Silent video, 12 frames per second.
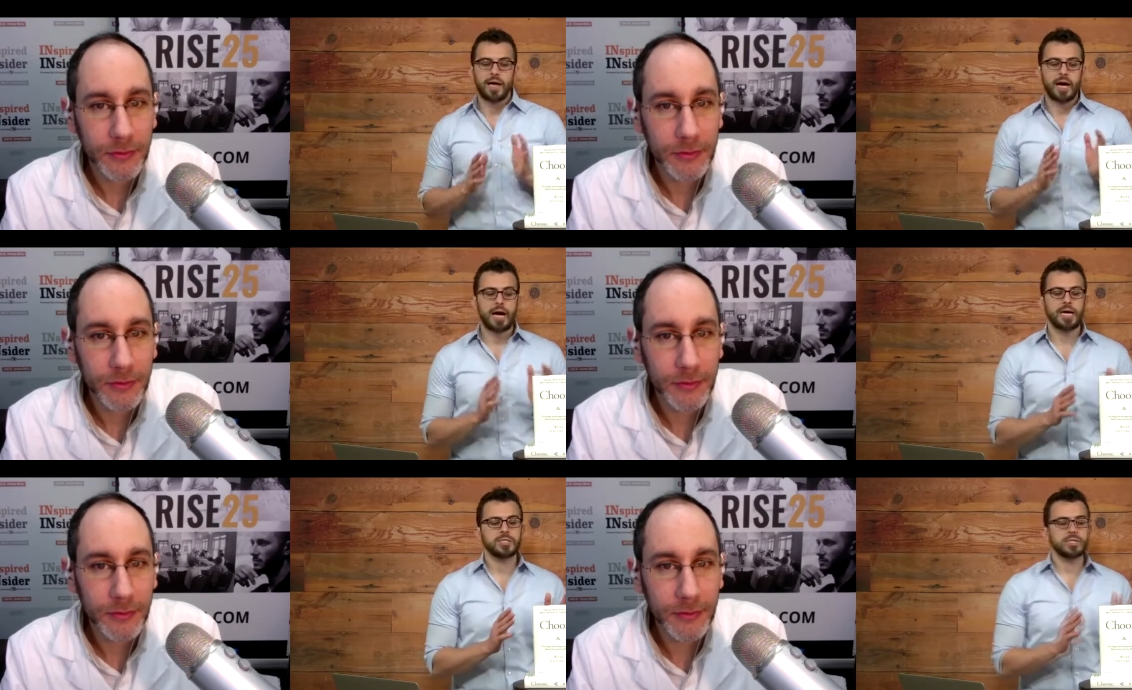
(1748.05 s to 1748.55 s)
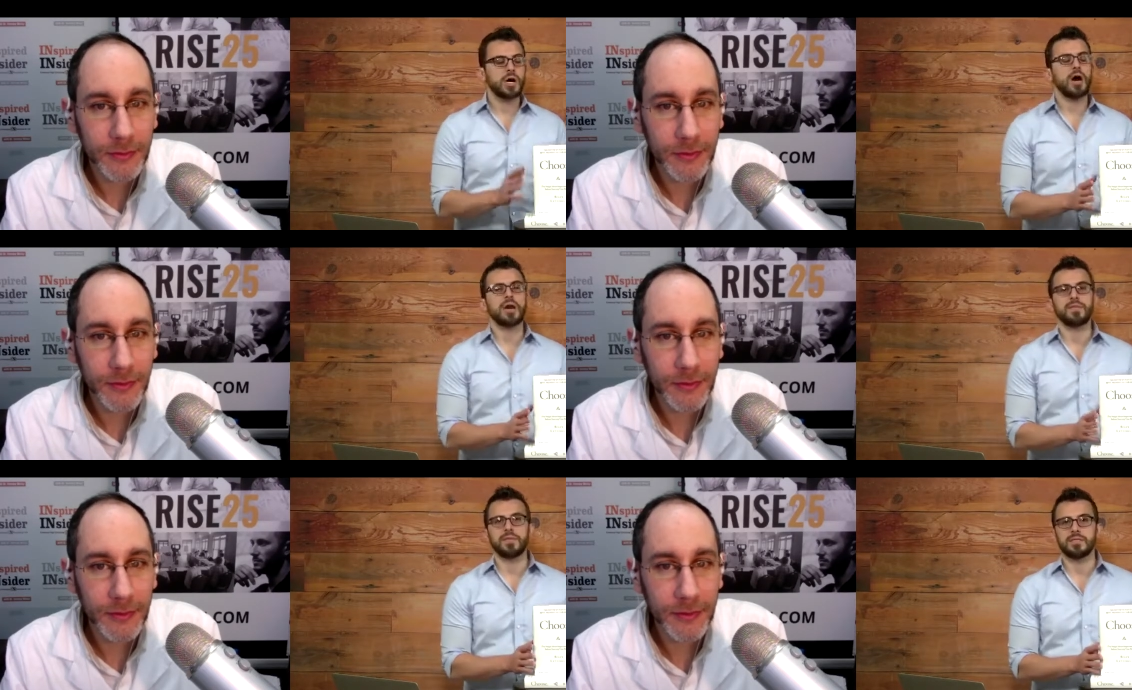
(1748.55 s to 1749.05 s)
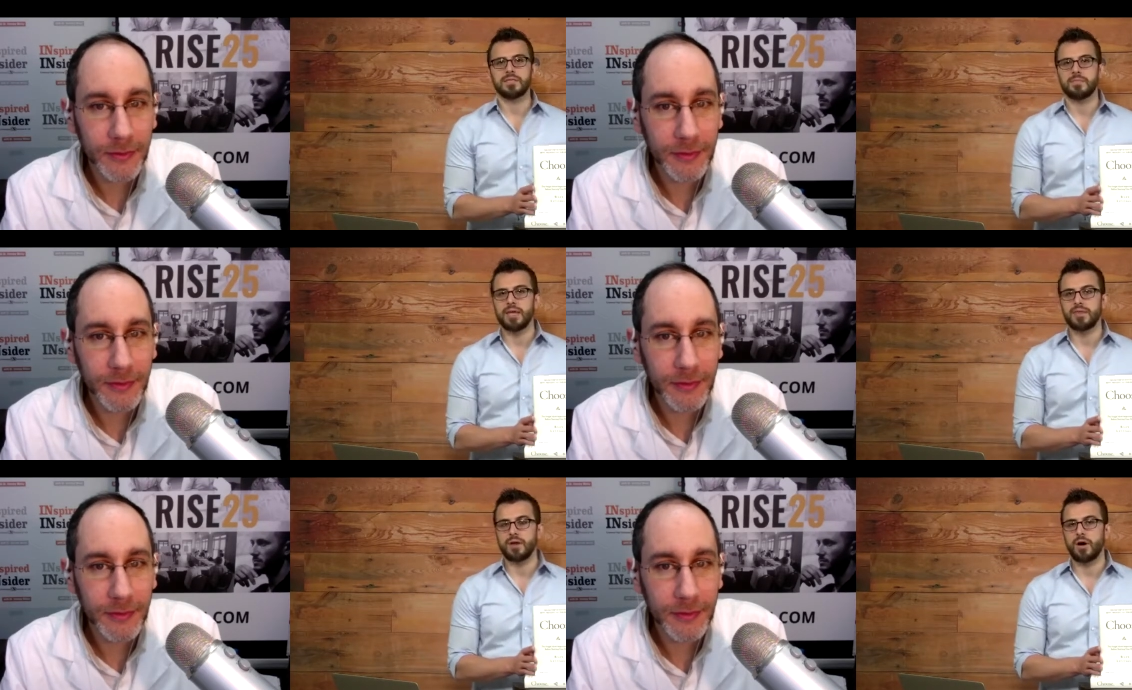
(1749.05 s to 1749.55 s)
Speaker 1: I taught this
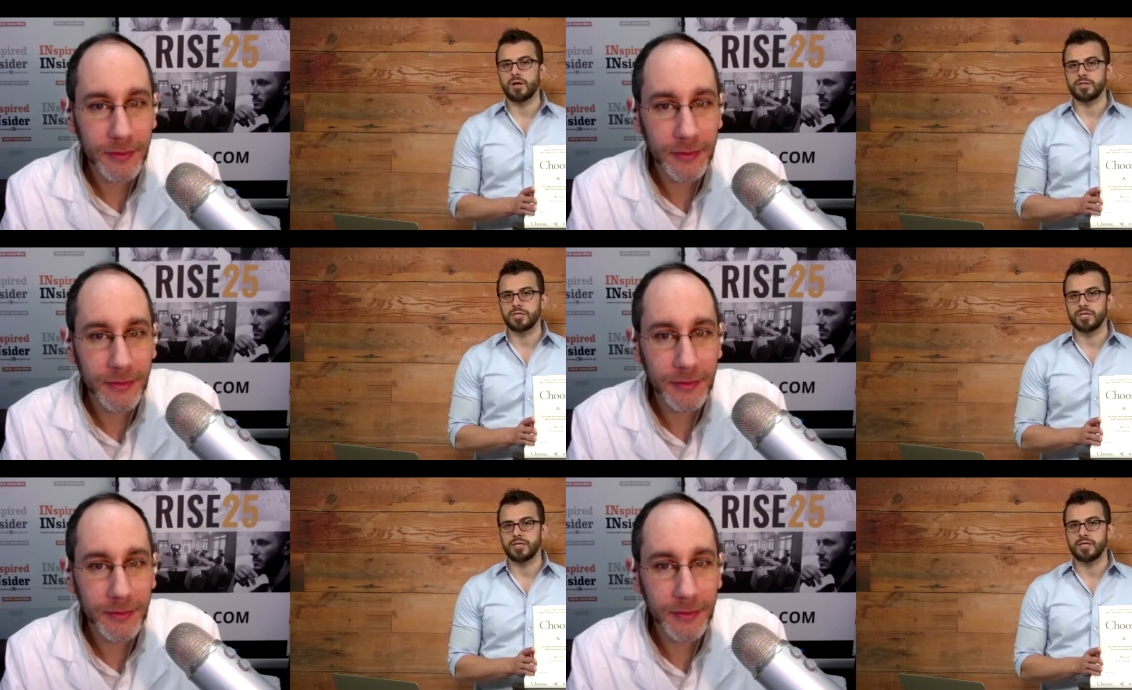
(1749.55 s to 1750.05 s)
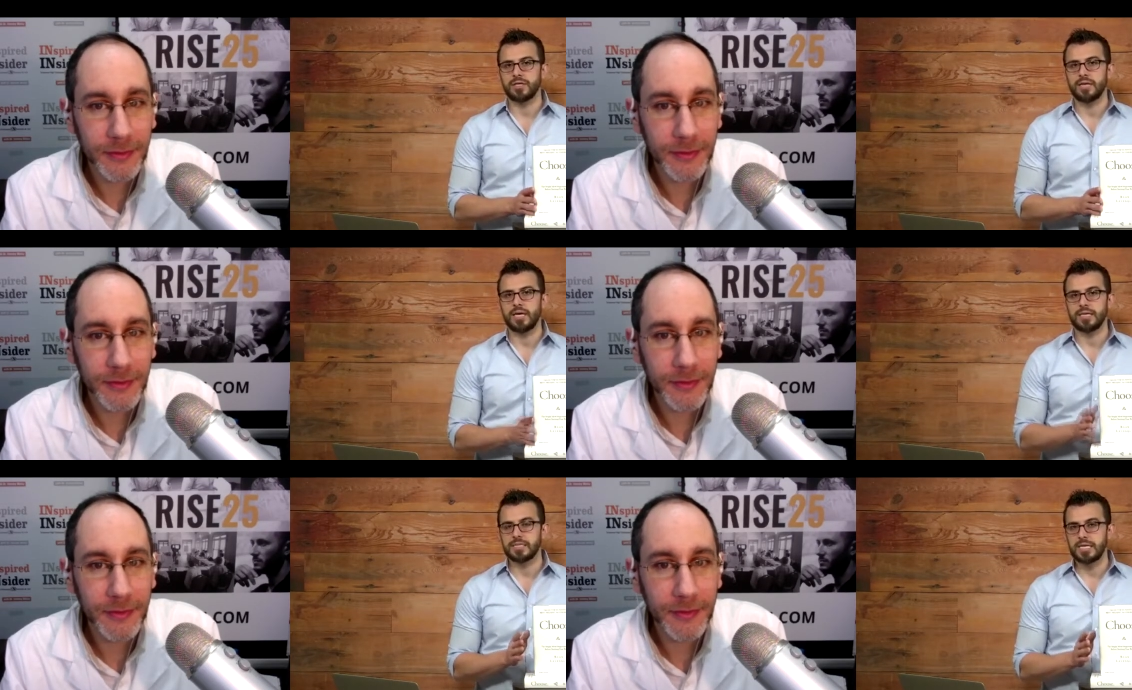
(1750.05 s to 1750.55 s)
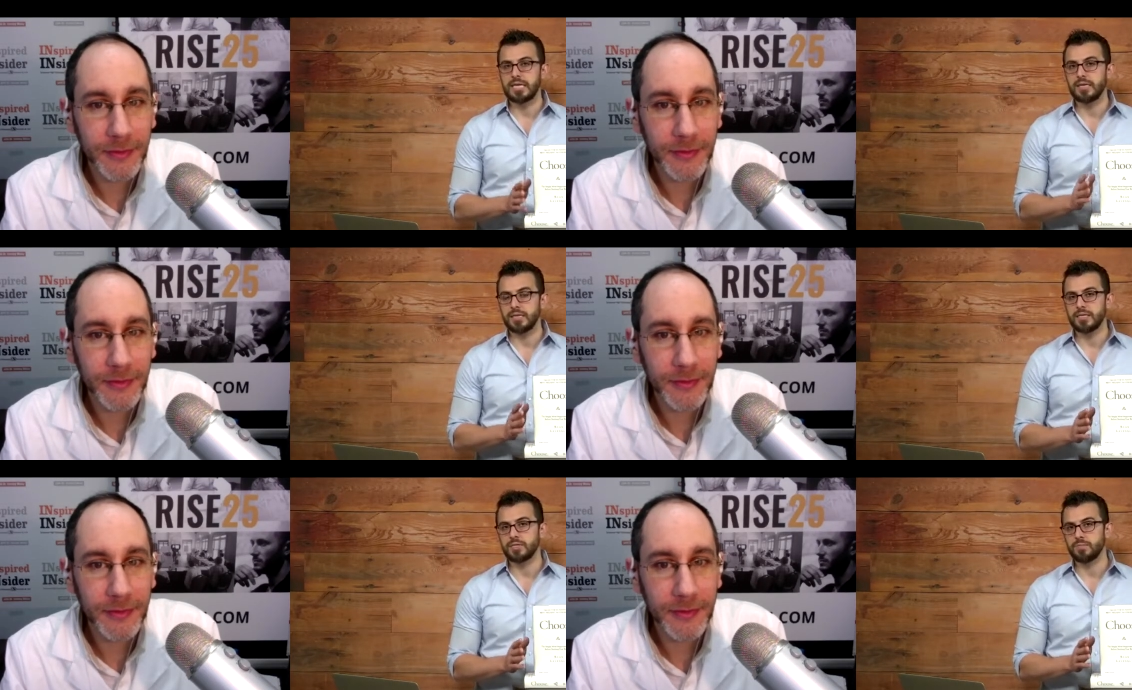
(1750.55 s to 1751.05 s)
methodology that is
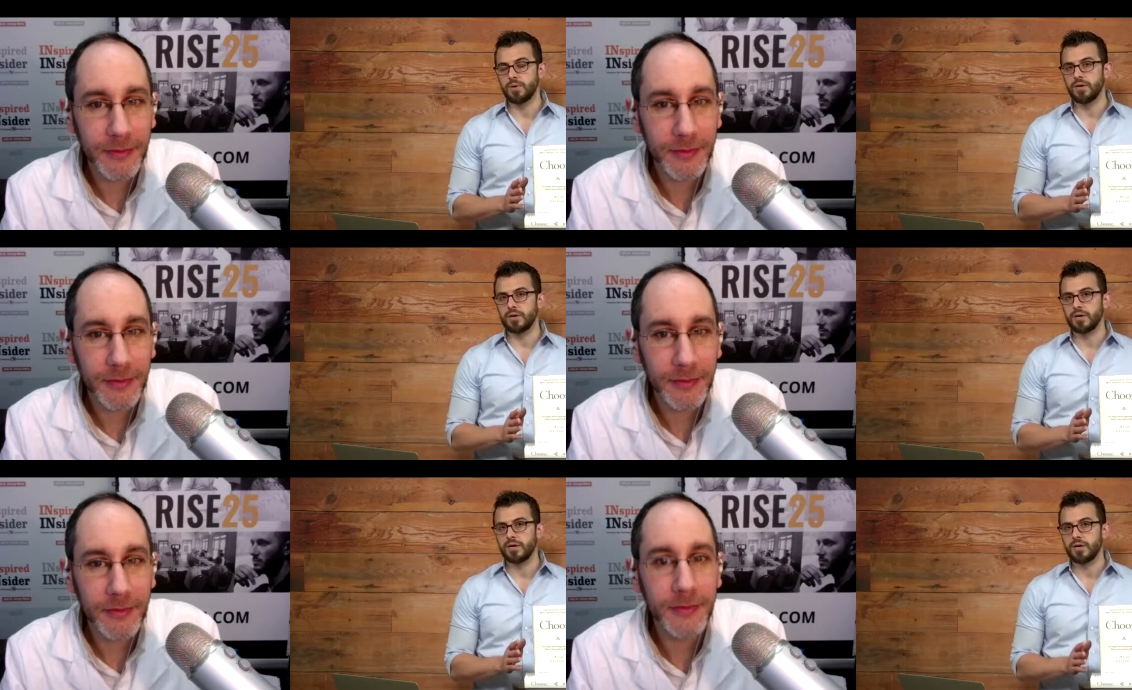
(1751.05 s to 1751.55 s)
in this book